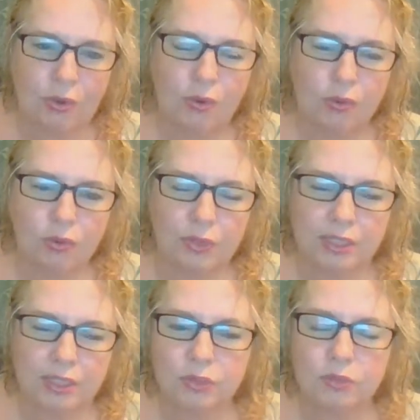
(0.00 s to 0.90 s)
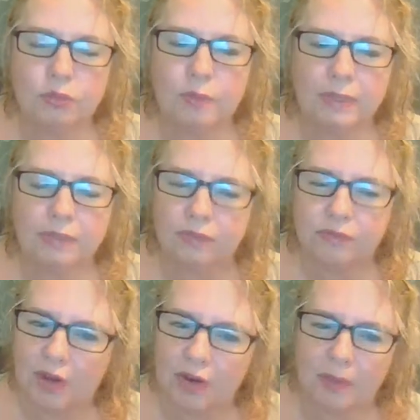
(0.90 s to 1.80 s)
or your intuition will be
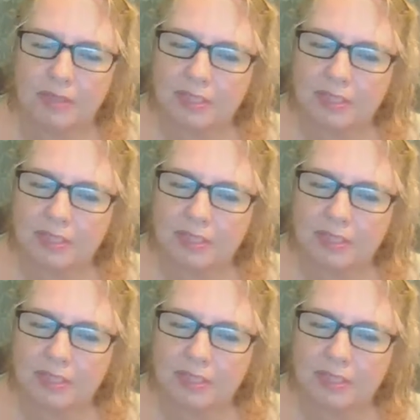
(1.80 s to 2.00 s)
flaring up.